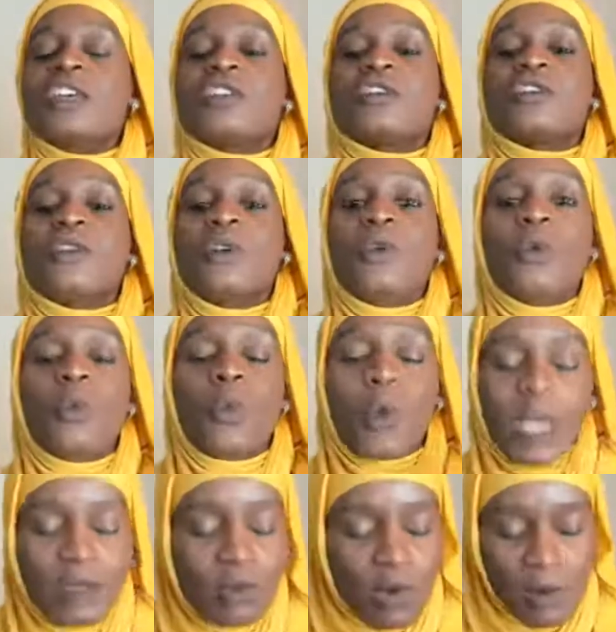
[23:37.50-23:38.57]
So
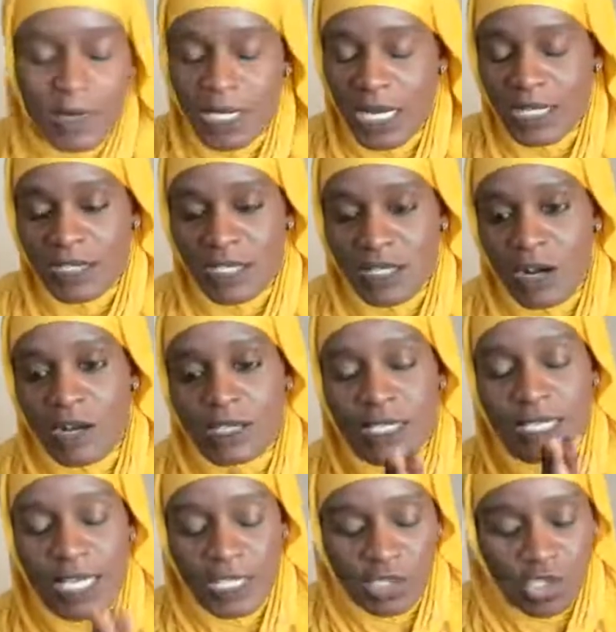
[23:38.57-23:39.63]
when Ramadan
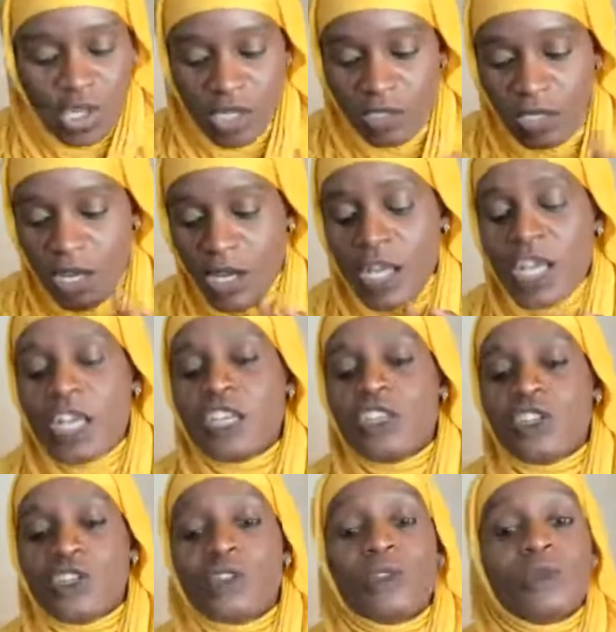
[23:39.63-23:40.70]
starts, inshallah,
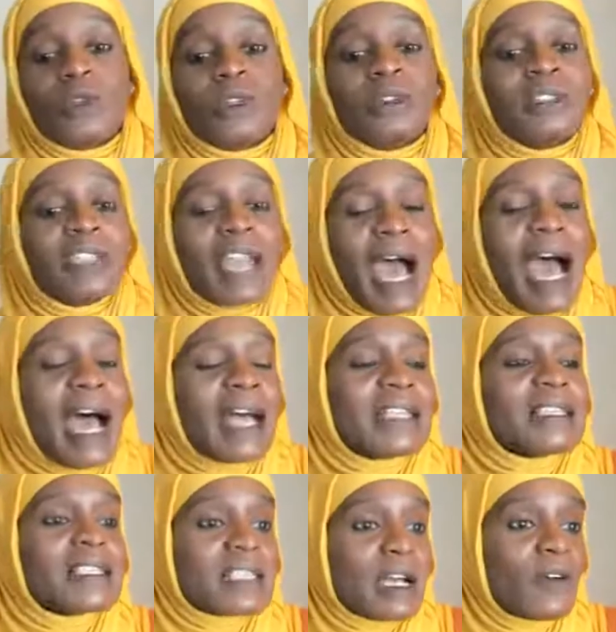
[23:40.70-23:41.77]
you will not
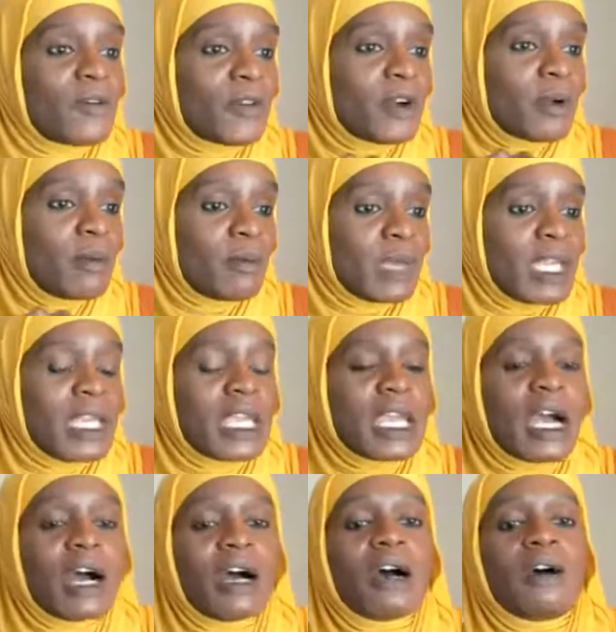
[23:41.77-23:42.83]
suffer
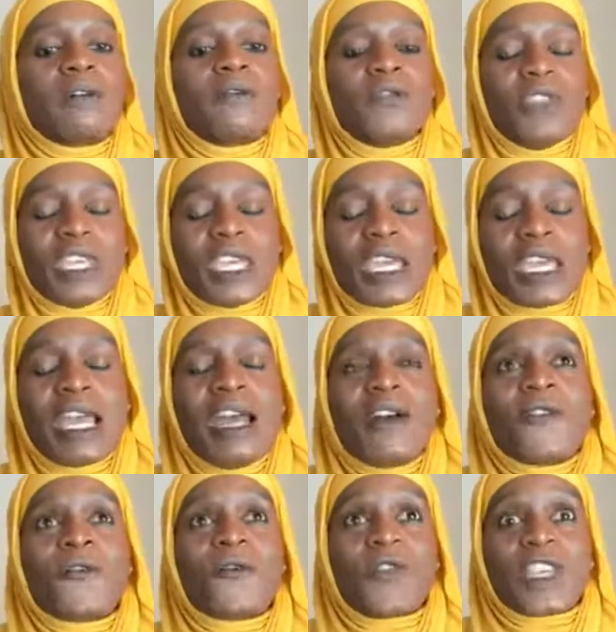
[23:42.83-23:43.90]
many of the
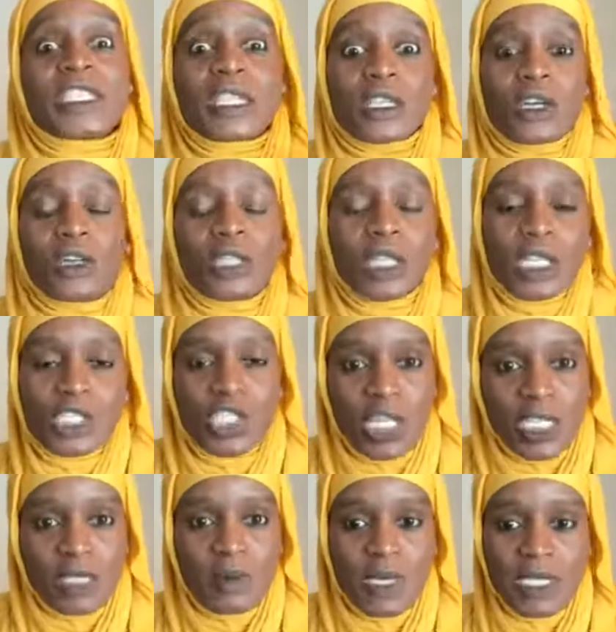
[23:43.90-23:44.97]
physical
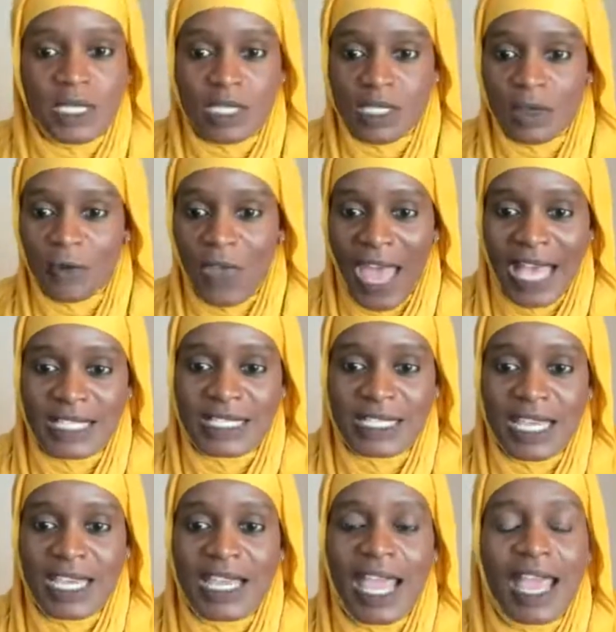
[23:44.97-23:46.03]
adjustments to
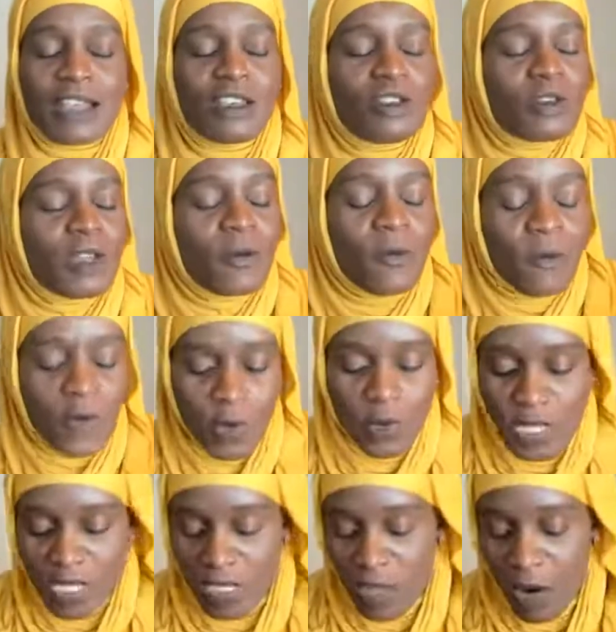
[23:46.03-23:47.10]
fasting, and you can
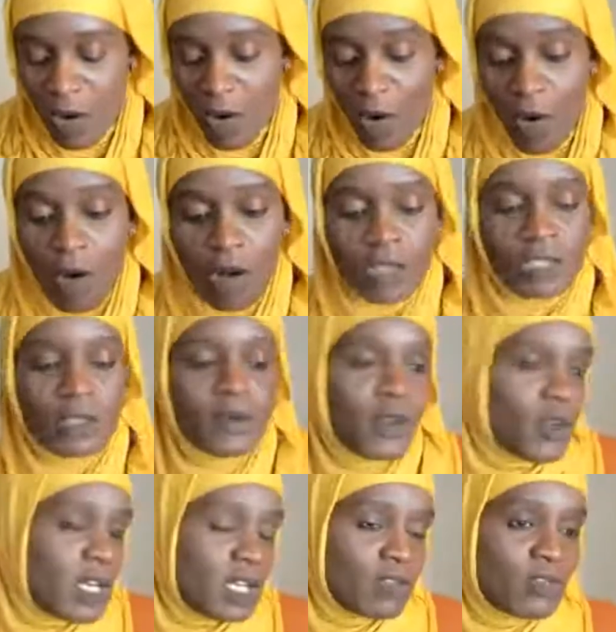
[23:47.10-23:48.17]
focus all of
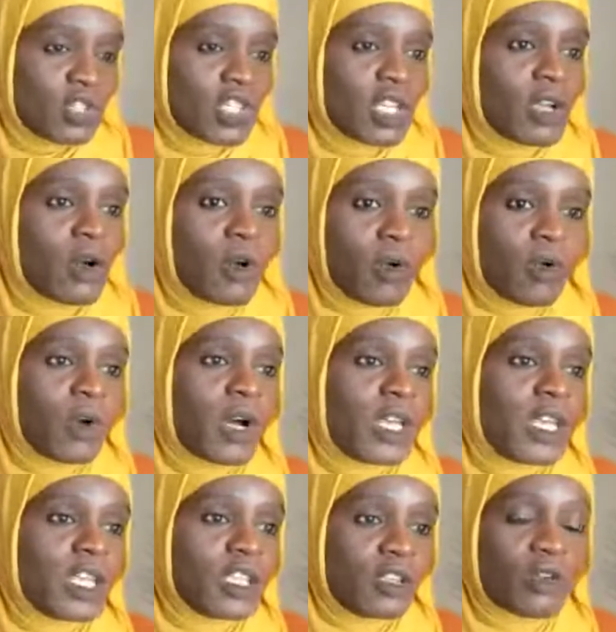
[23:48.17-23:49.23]
your energy
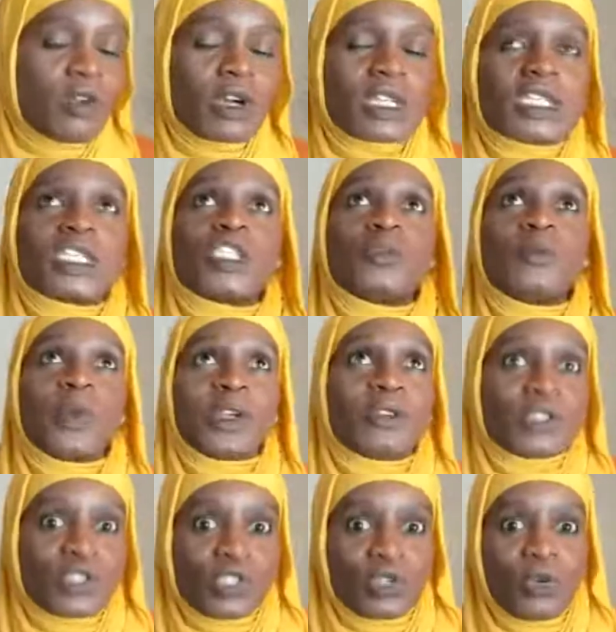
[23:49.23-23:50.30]
on your
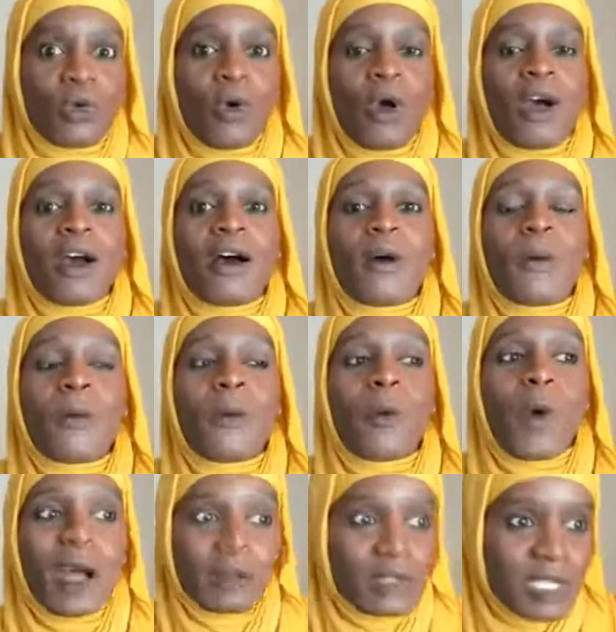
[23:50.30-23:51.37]
spiritual
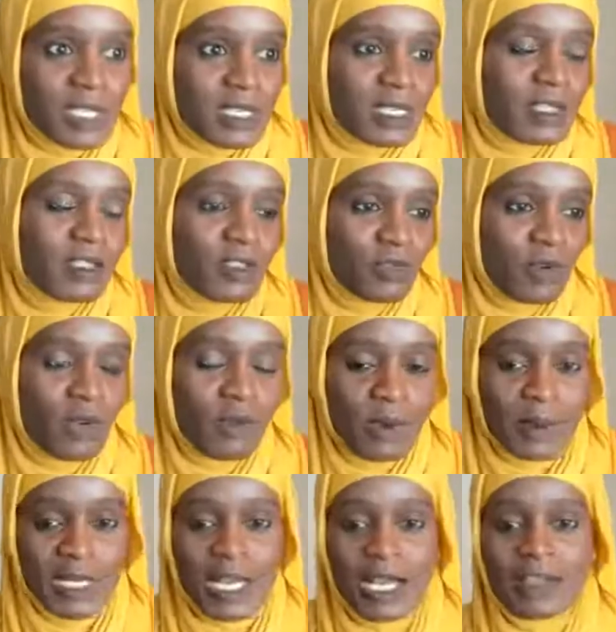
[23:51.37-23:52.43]
wellness during
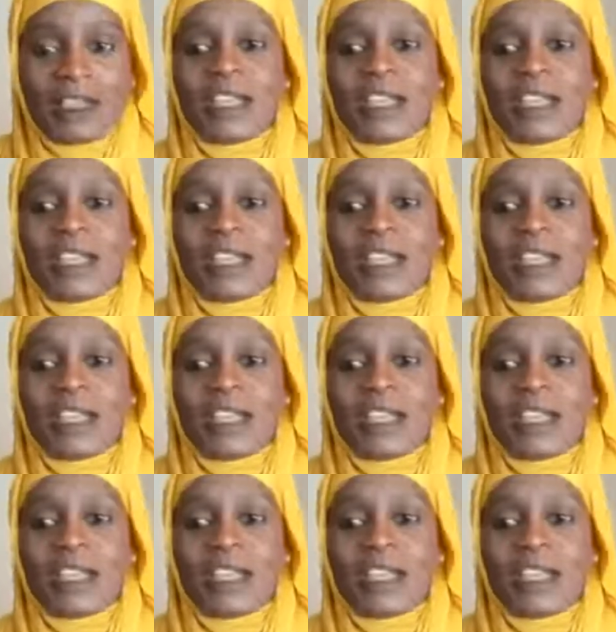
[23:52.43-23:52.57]
Ramadan.